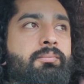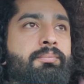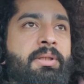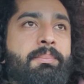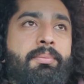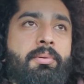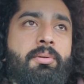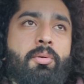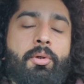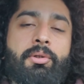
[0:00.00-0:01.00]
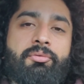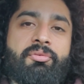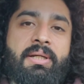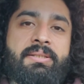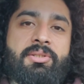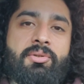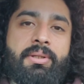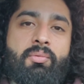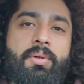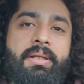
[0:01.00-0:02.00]
people or your friends, you know,
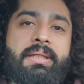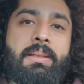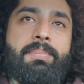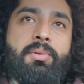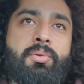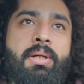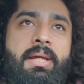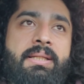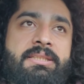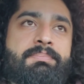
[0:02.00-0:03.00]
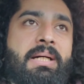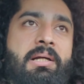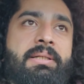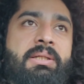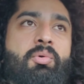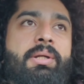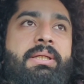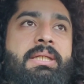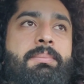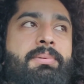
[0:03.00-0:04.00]
they want to keep you inspired. They want to
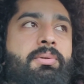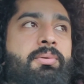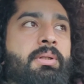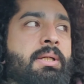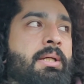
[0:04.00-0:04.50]
keep you